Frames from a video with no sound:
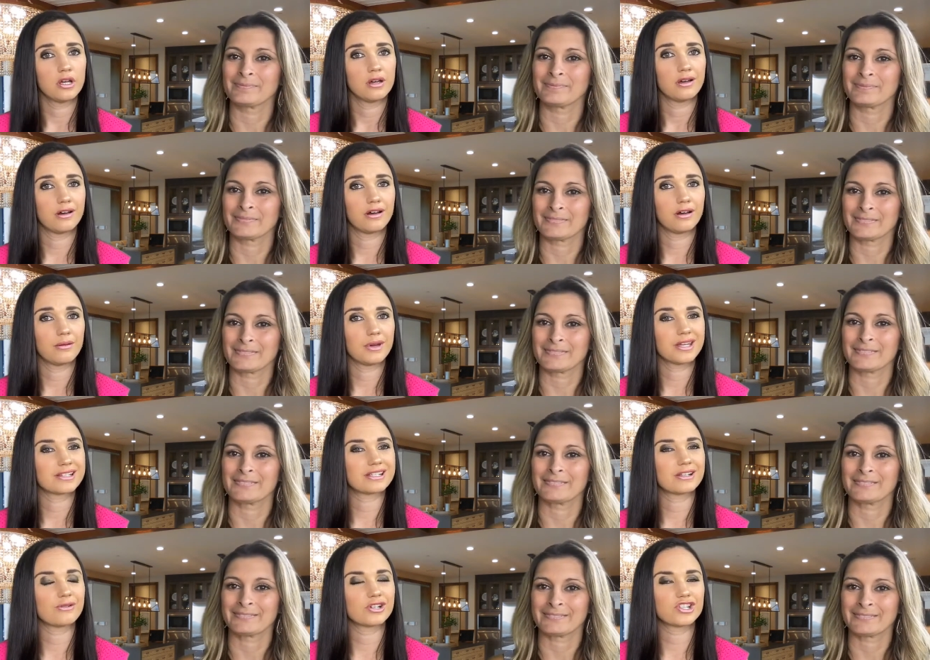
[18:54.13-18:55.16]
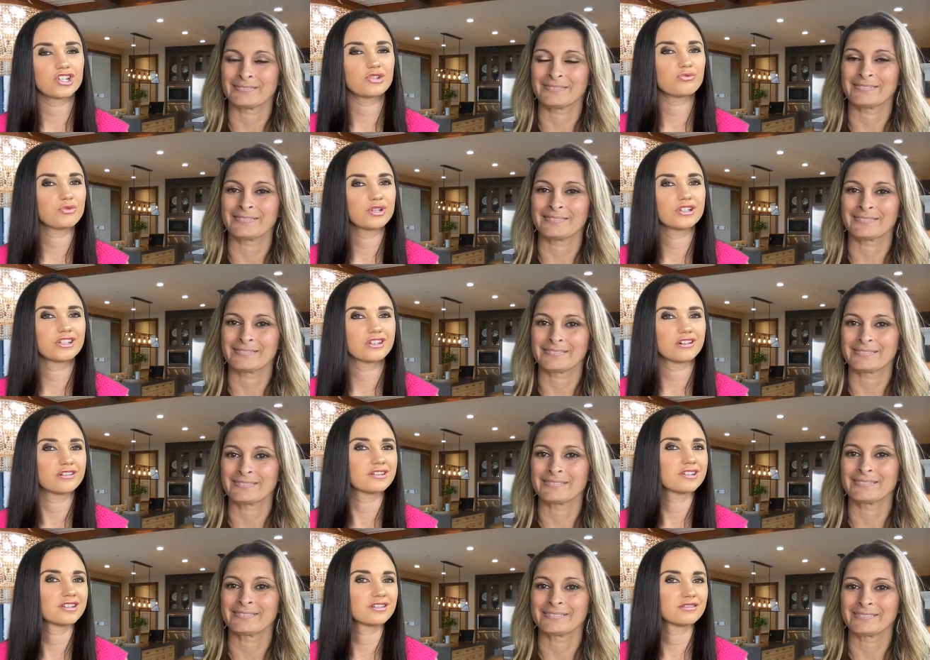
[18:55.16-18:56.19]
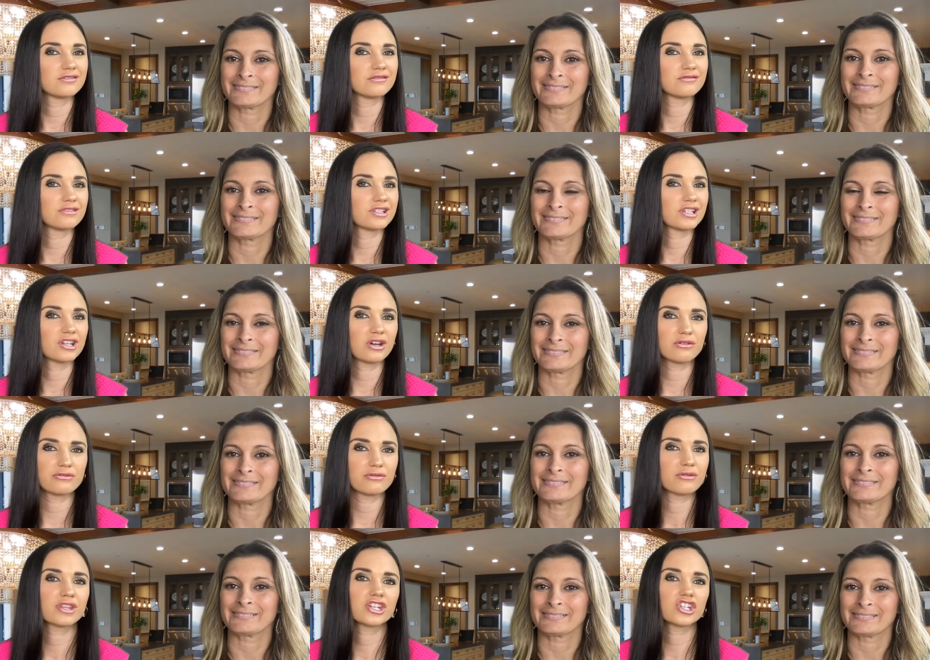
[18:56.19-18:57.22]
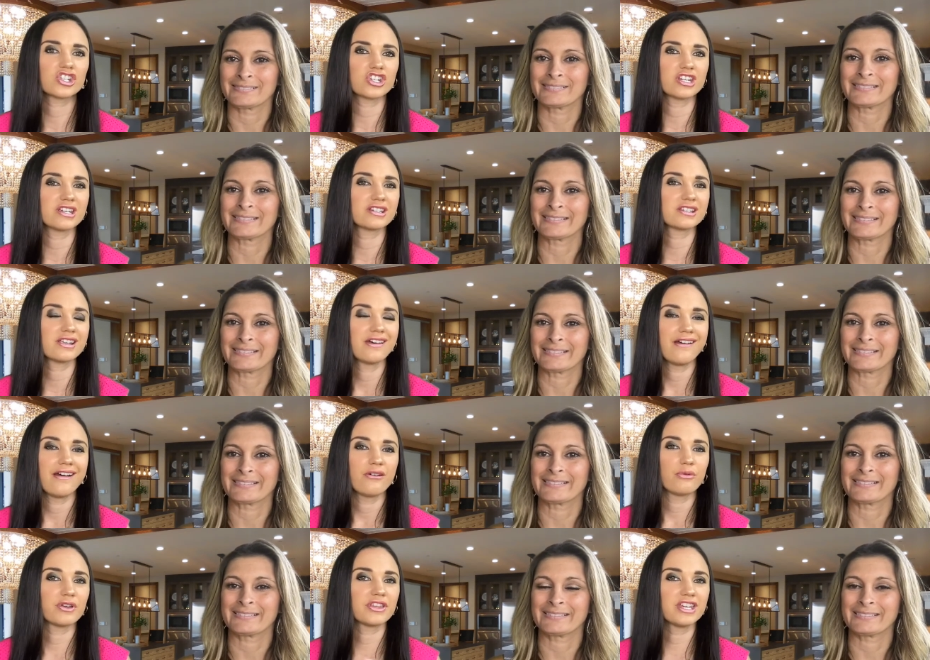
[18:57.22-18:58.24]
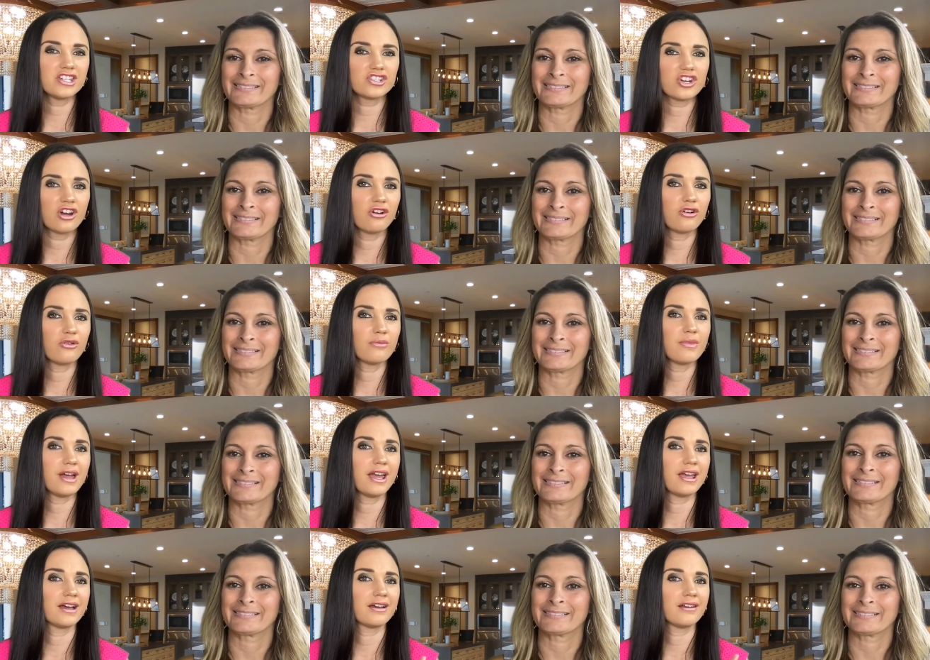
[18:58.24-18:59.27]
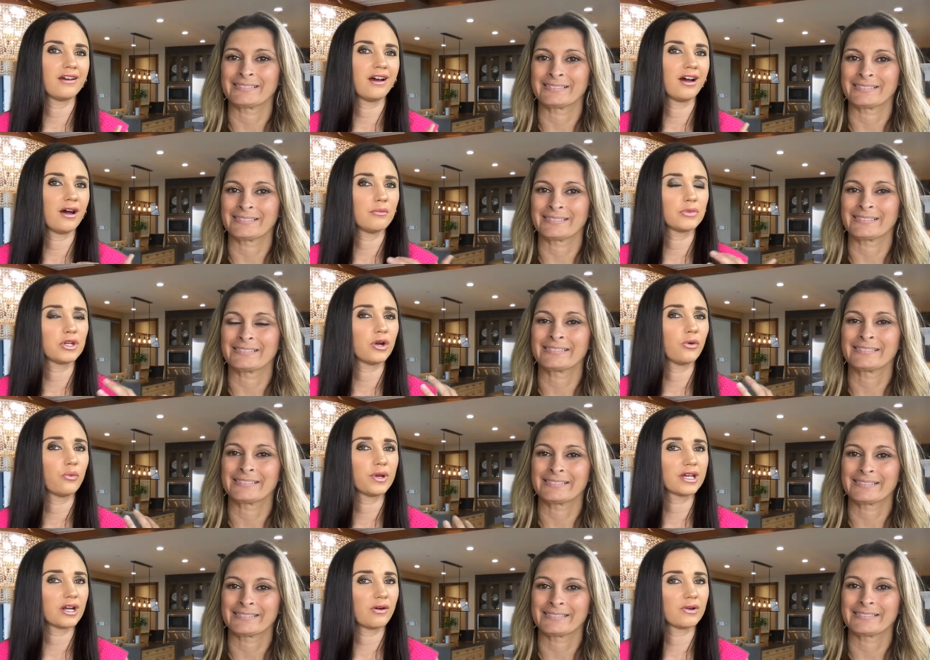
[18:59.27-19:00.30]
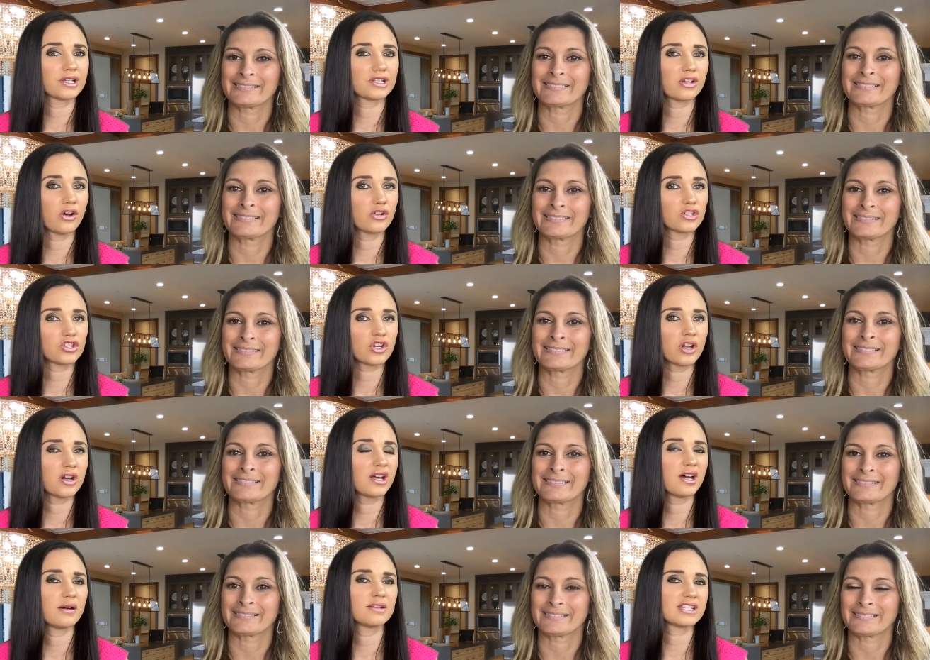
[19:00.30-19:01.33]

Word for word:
Speaker 1: Um, and so, it's just really good to to go through this sheet with each home and um, you know we can always call Shawna